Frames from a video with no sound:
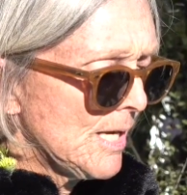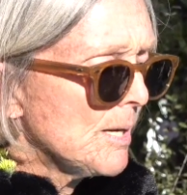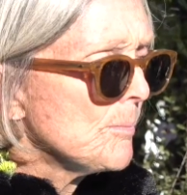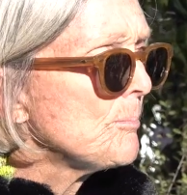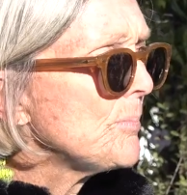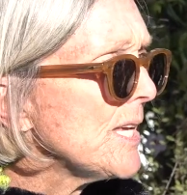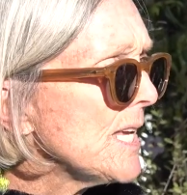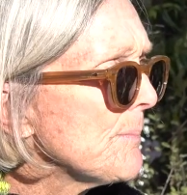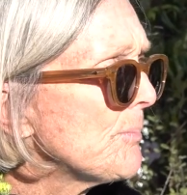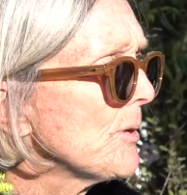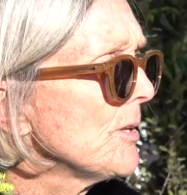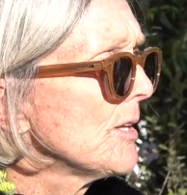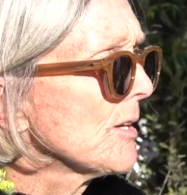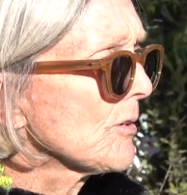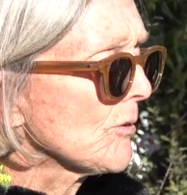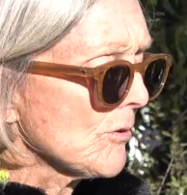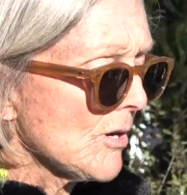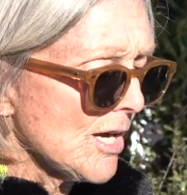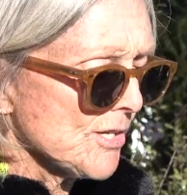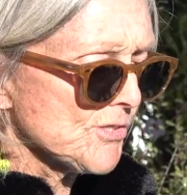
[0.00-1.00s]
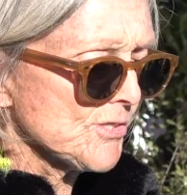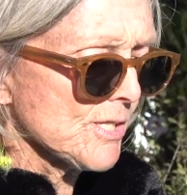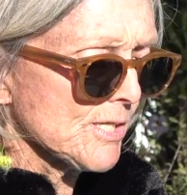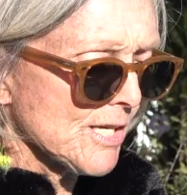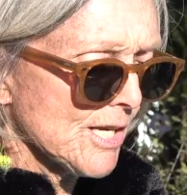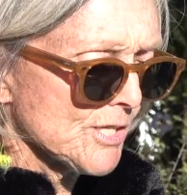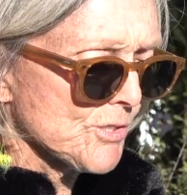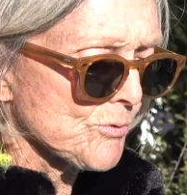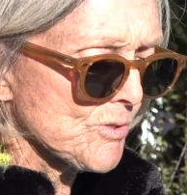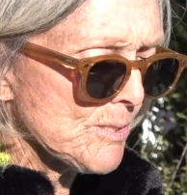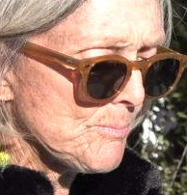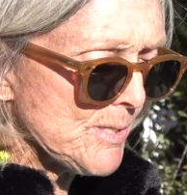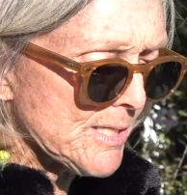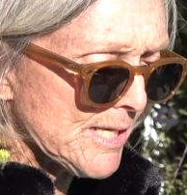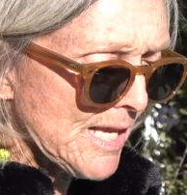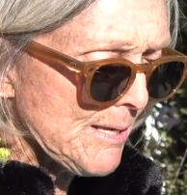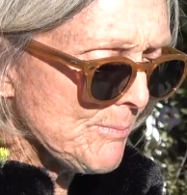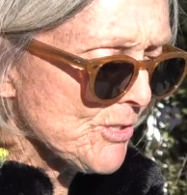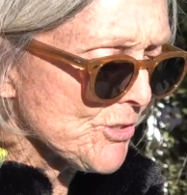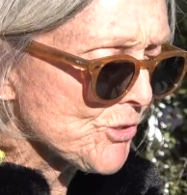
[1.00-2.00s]
People across the country
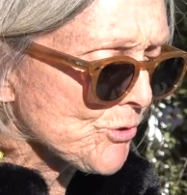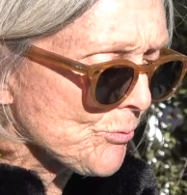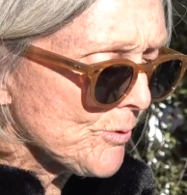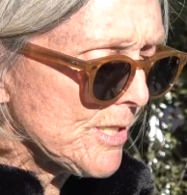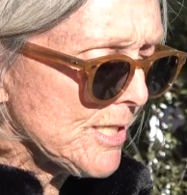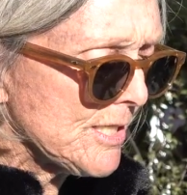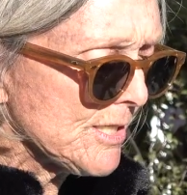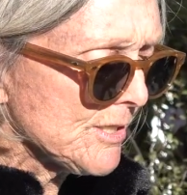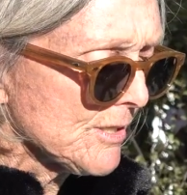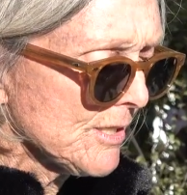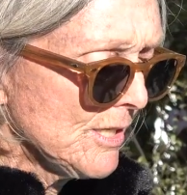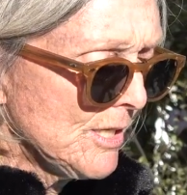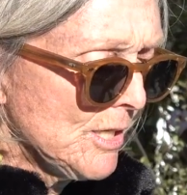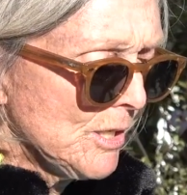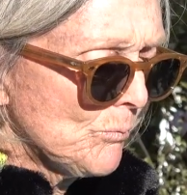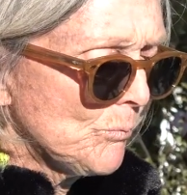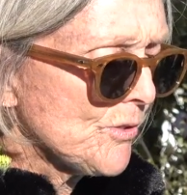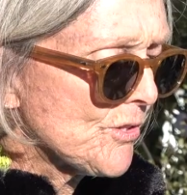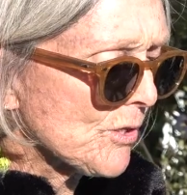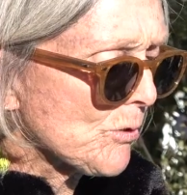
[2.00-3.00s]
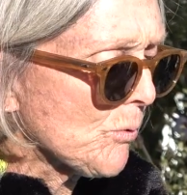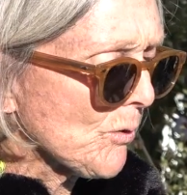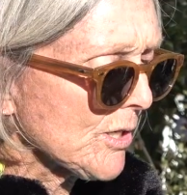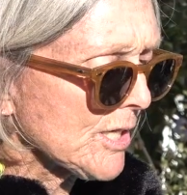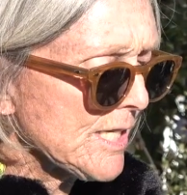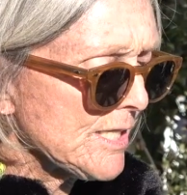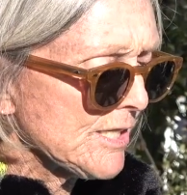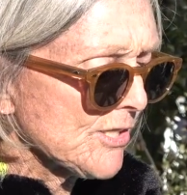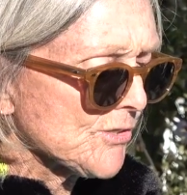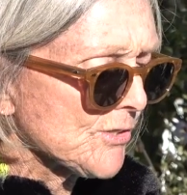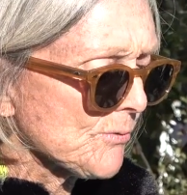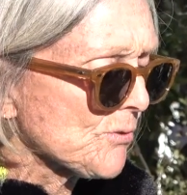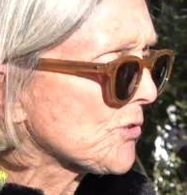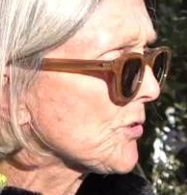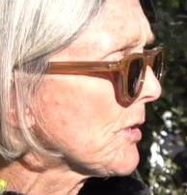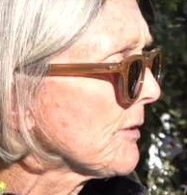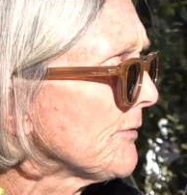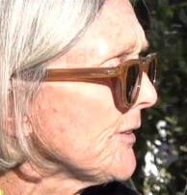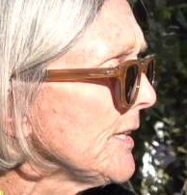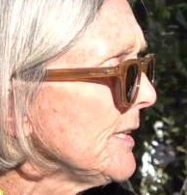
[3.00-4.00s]
became intrigued with the quirkiness of
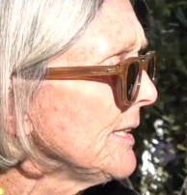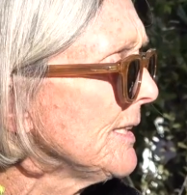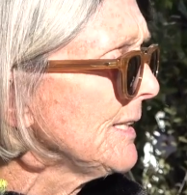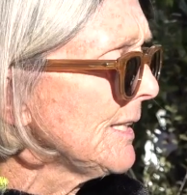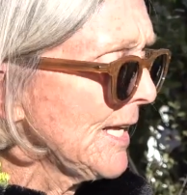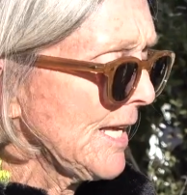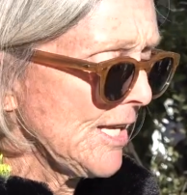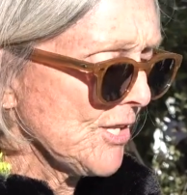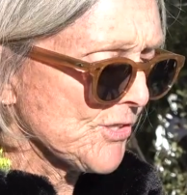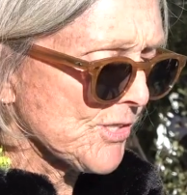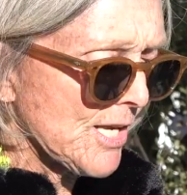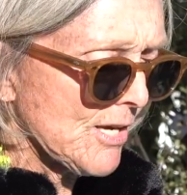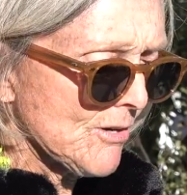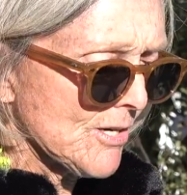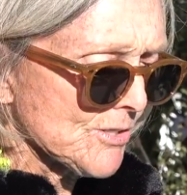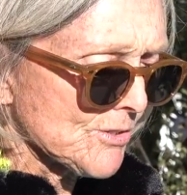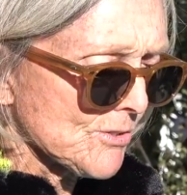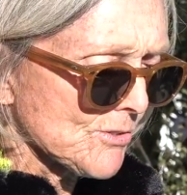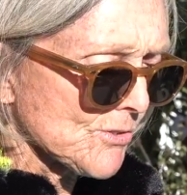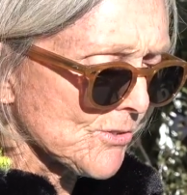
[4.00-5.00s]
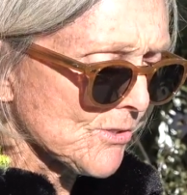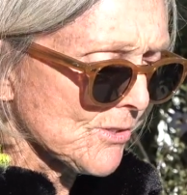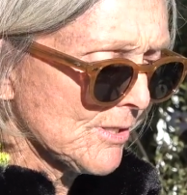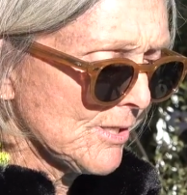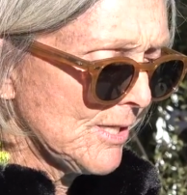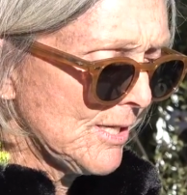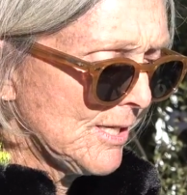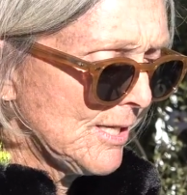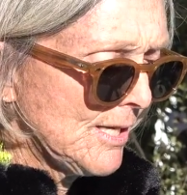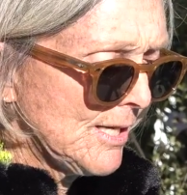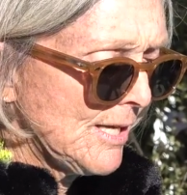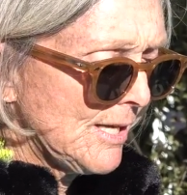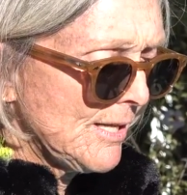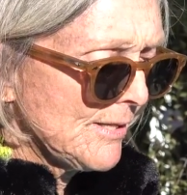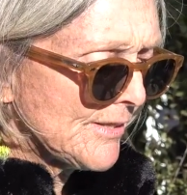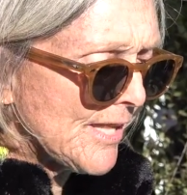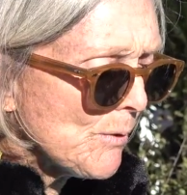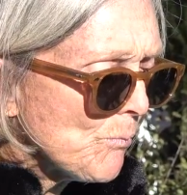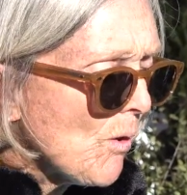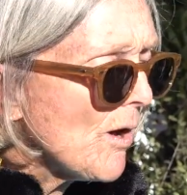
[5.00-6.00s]
surfing and its characters.
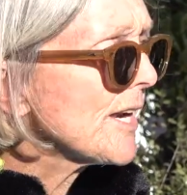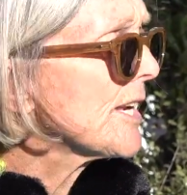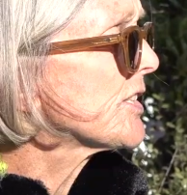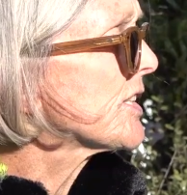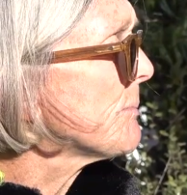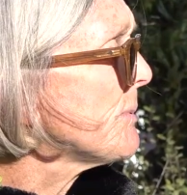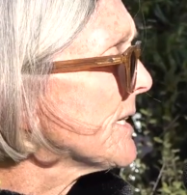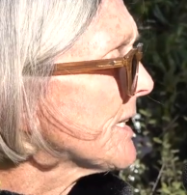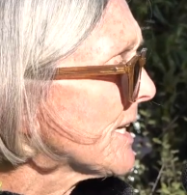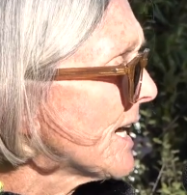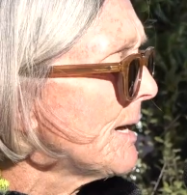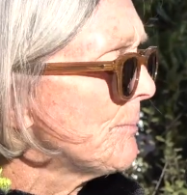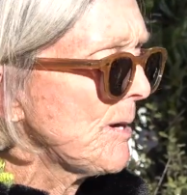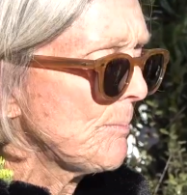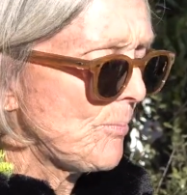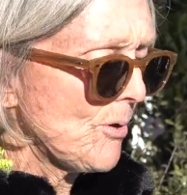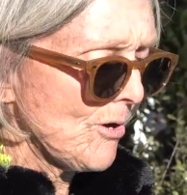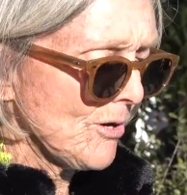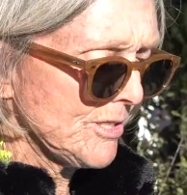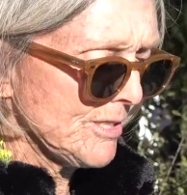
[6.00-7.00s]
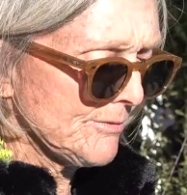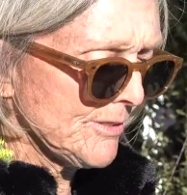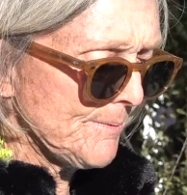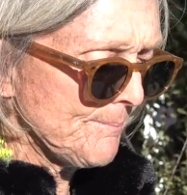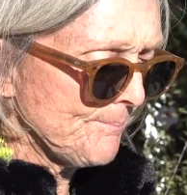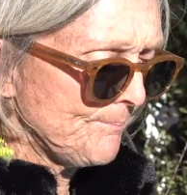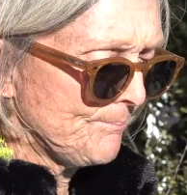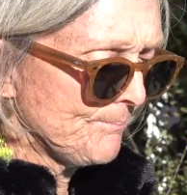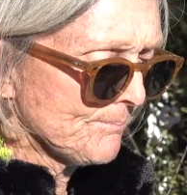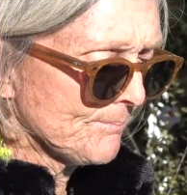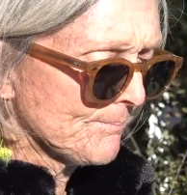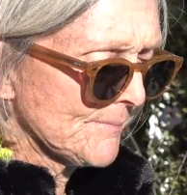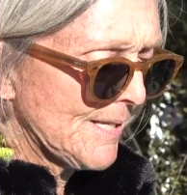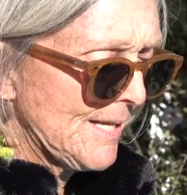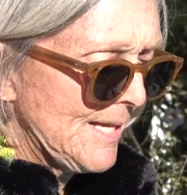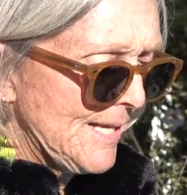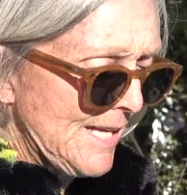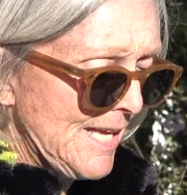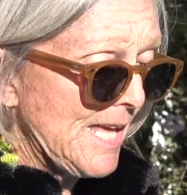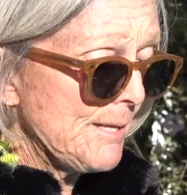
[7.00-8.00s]
They wanted to become a part of it.
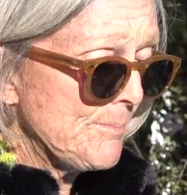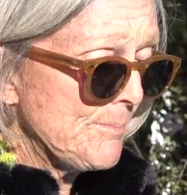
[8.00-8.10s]
And